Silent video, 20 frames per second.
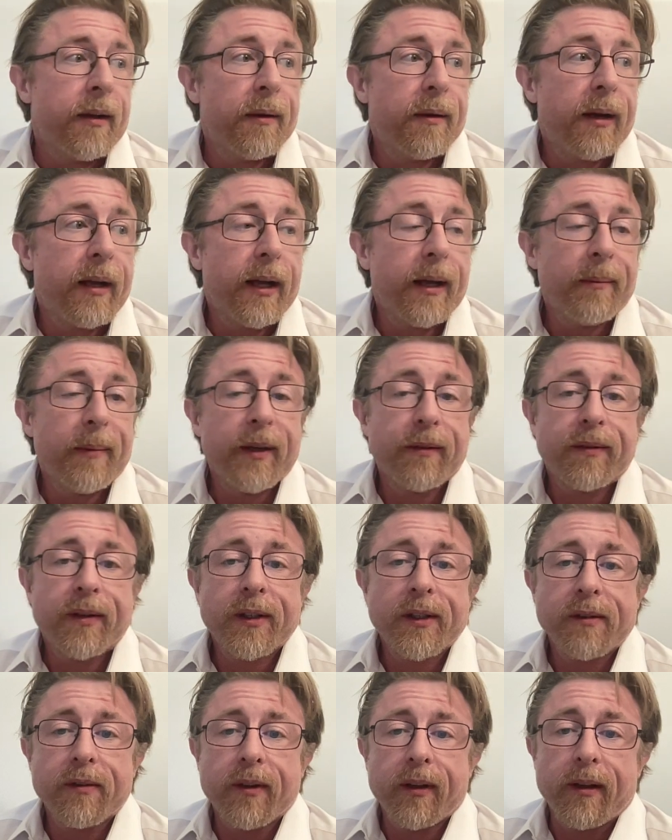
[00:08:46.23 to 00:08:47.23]
Well, I mean,
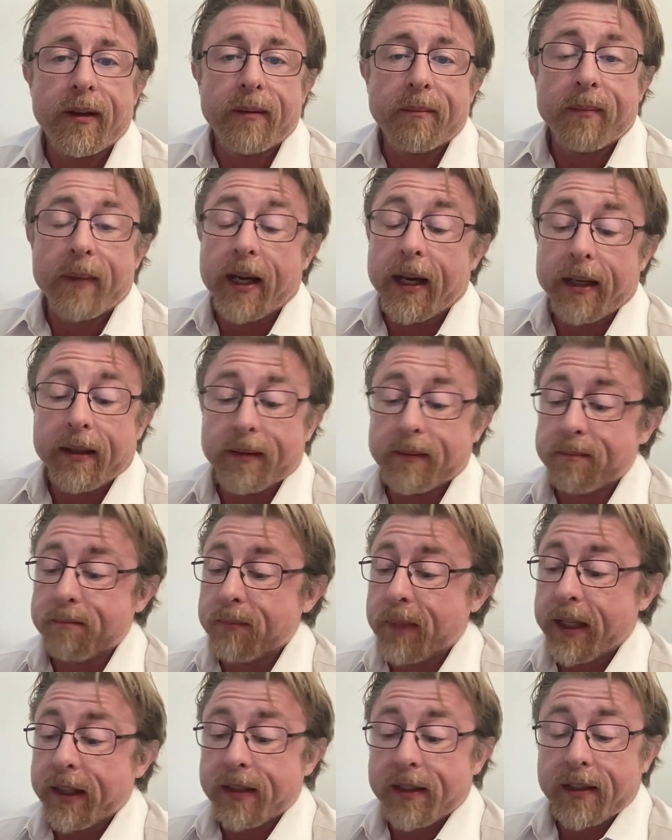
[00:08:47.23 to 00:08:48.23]
first of all, my
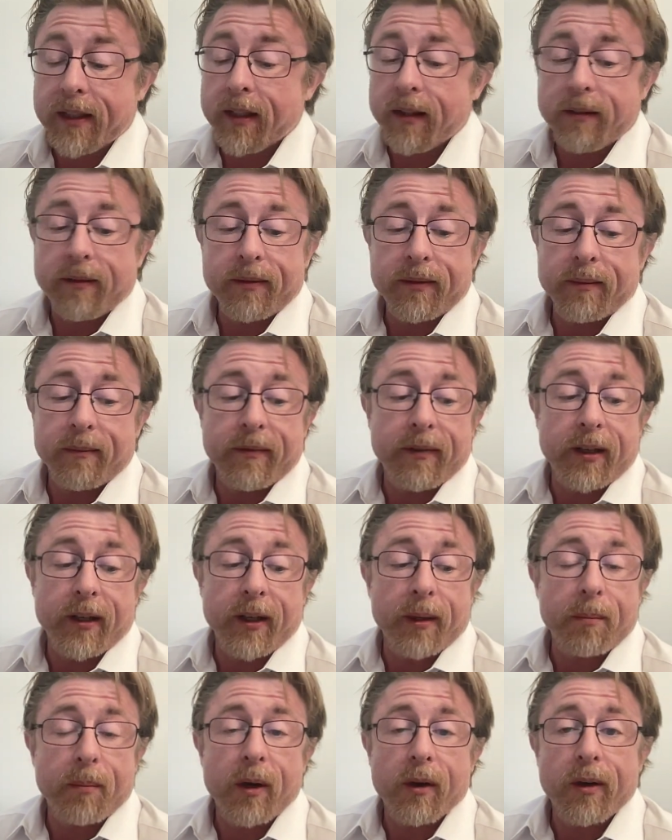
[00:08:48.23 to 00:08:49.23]
myself am
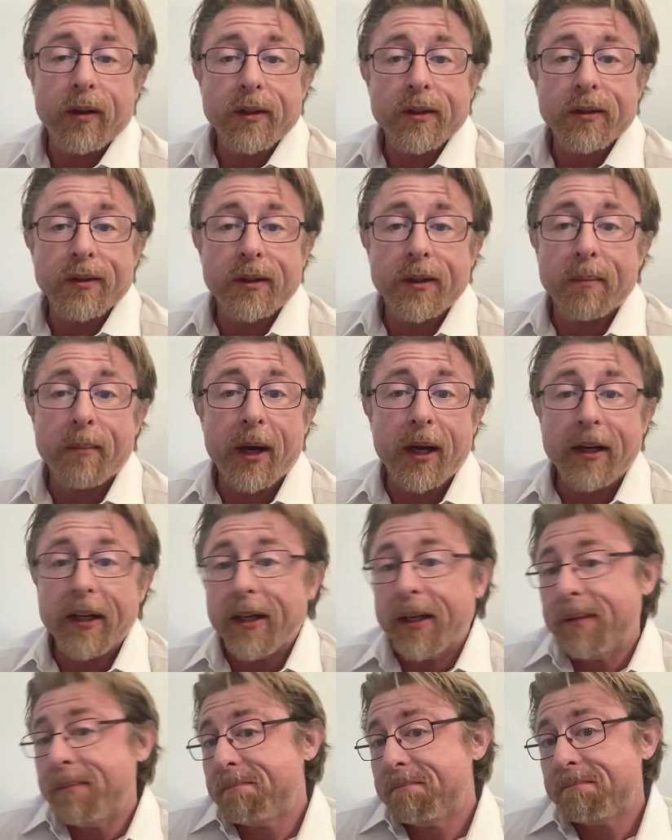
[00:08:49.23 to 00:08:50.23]
very partial to
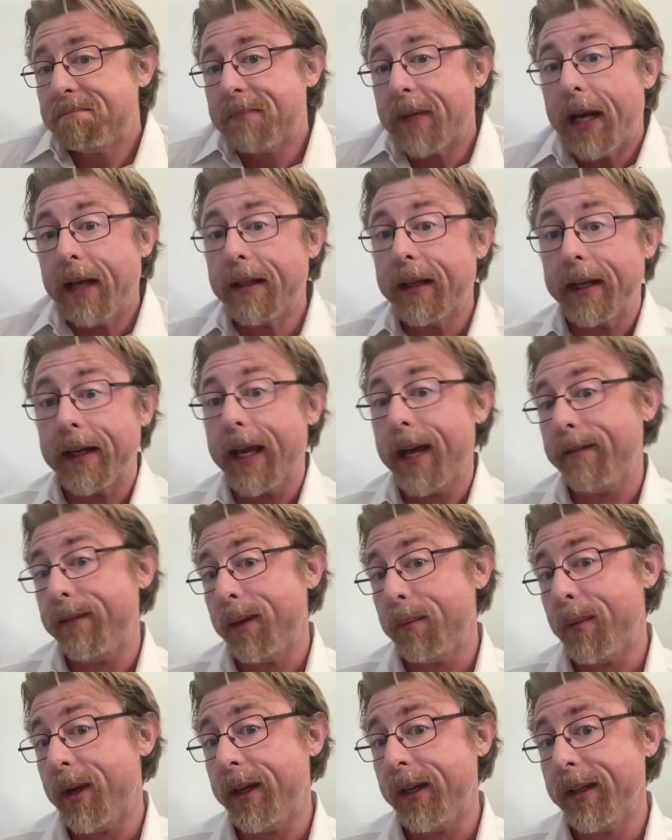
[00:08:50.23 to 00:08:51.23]
money. I like
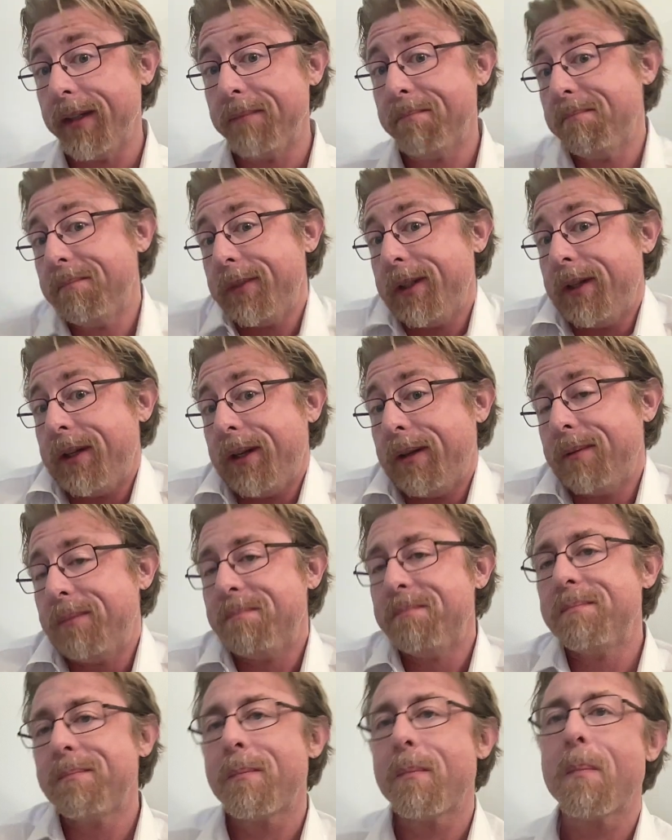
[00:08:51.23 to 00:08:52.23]
having money, you know.
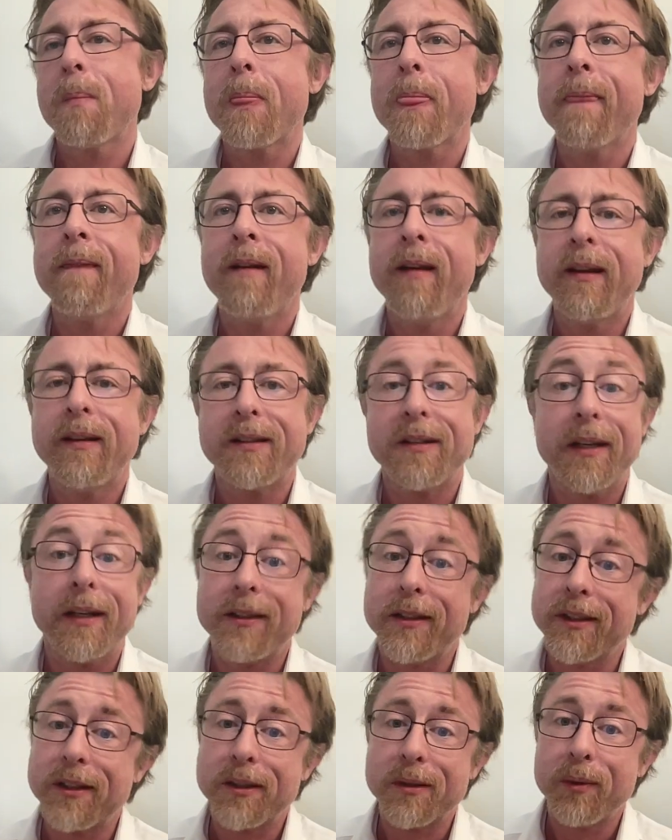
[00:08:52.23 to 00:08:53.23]
It's
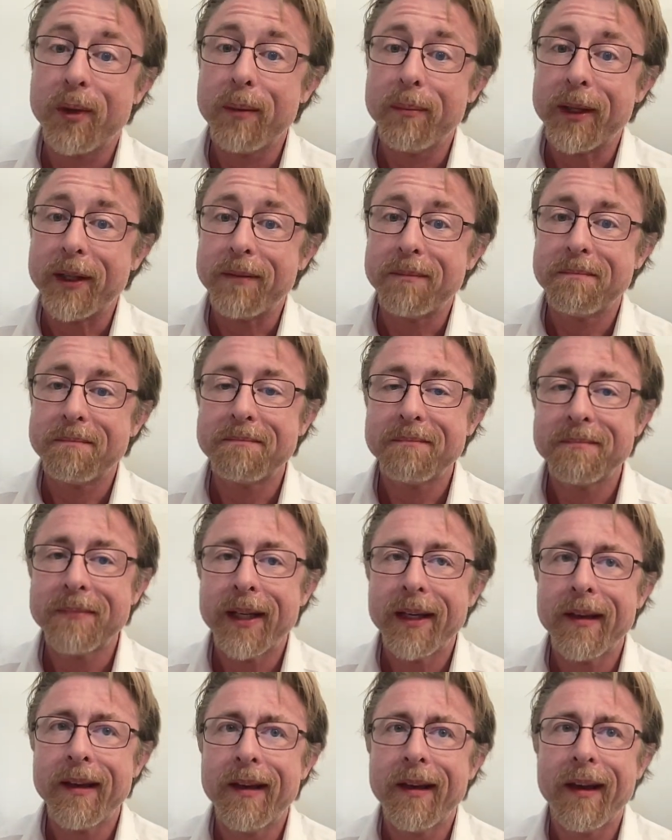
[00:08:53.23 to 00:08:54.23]
not just women,
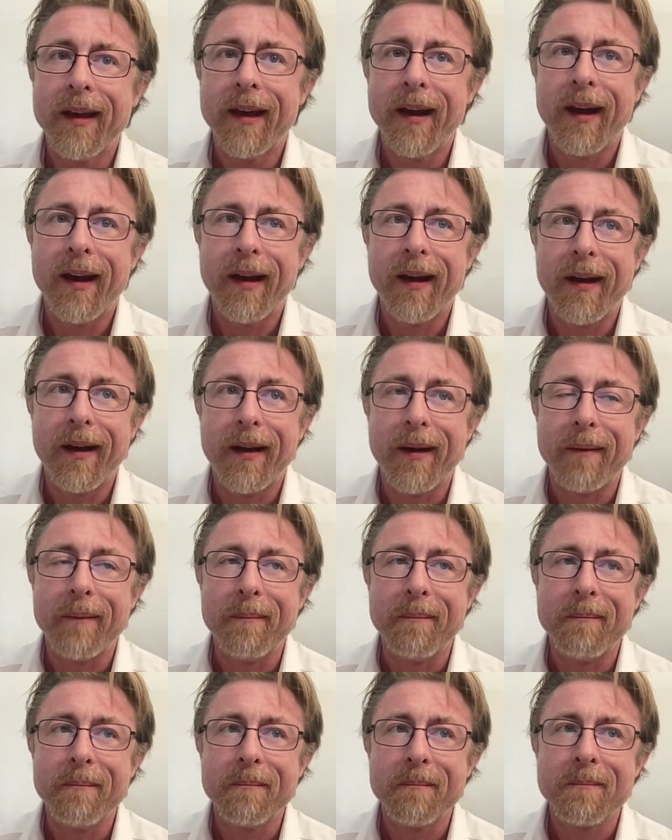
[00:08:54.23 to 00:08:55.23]

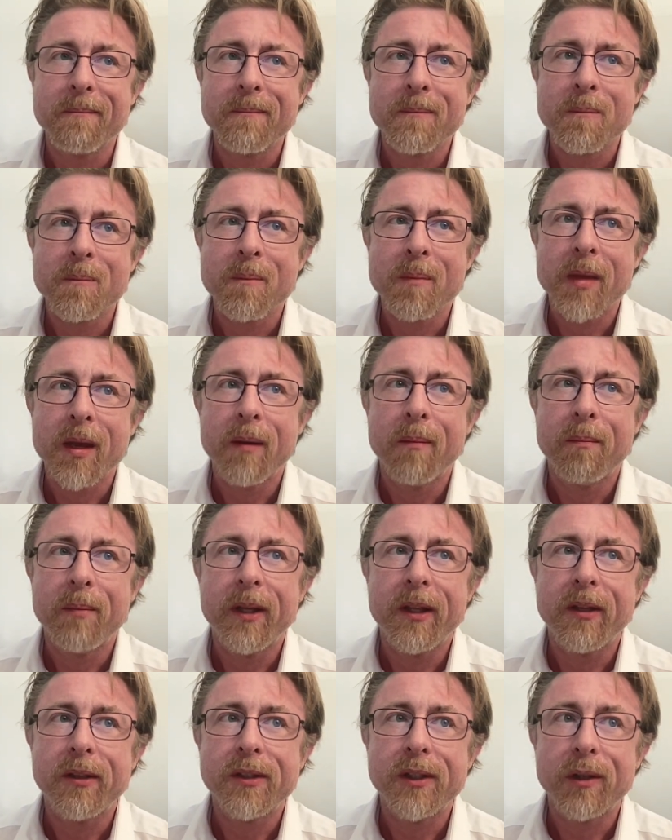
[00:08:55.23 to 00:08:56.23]
um,
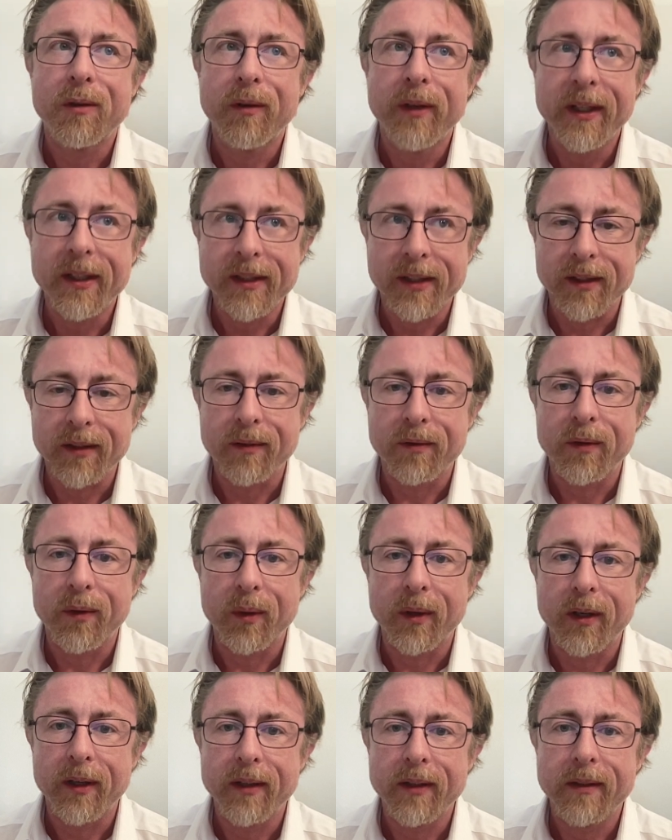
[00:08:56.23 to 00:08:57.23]
but there's a reason
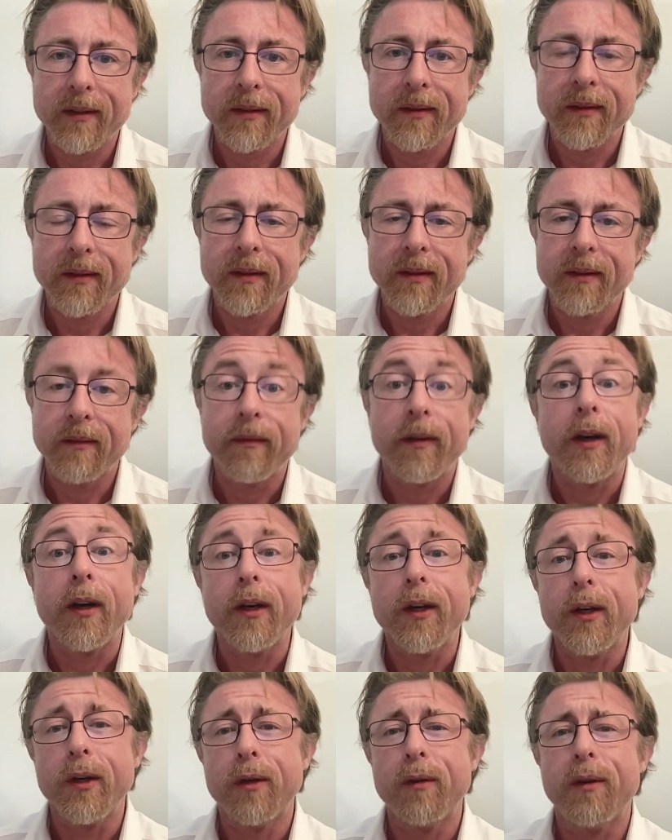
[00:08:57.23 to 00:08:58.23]
for it, a very
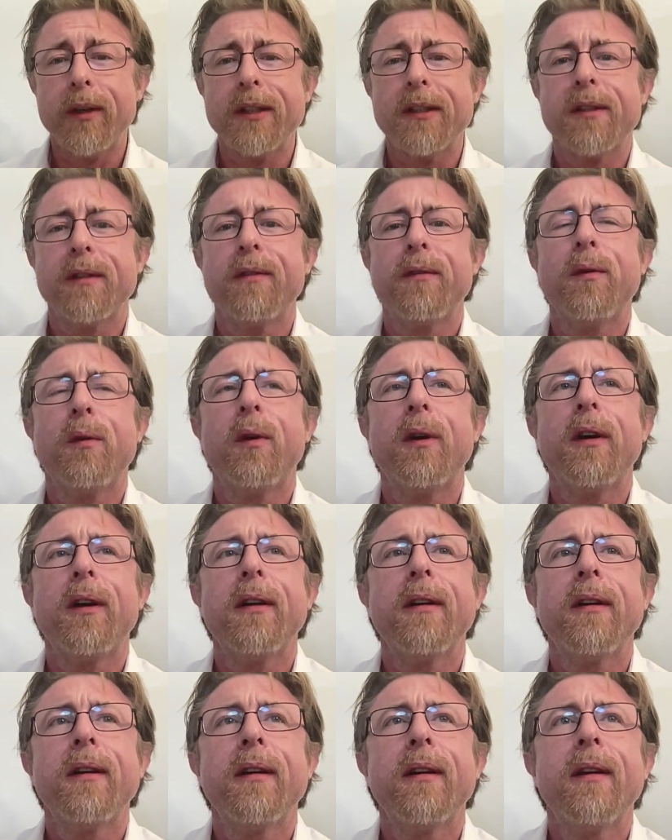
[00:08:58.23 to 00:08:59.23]
good reason for it.